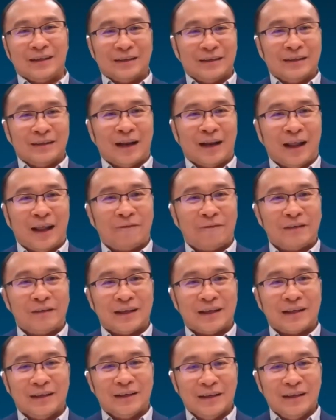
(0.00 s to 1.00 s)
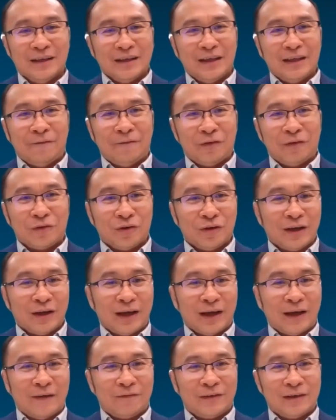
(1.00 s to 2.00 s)
The life is that if you don't
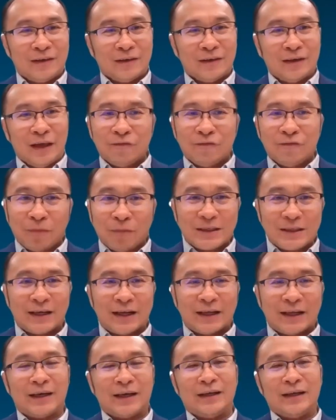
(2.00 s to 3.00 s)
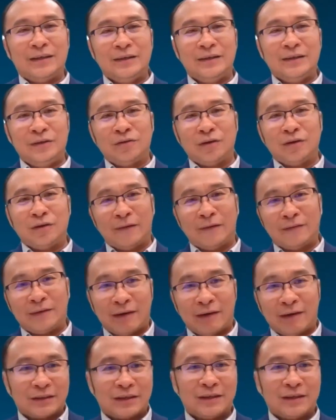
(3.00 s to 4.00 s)
have the information at hand, you don't have
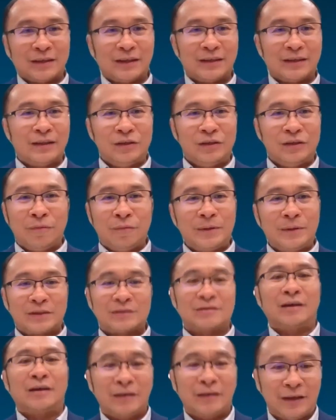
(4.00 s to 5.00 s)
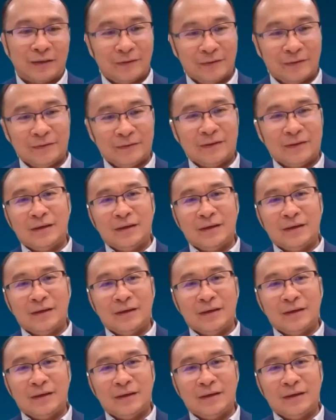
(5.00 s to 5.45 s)
the right skill set, then you'll be struggling.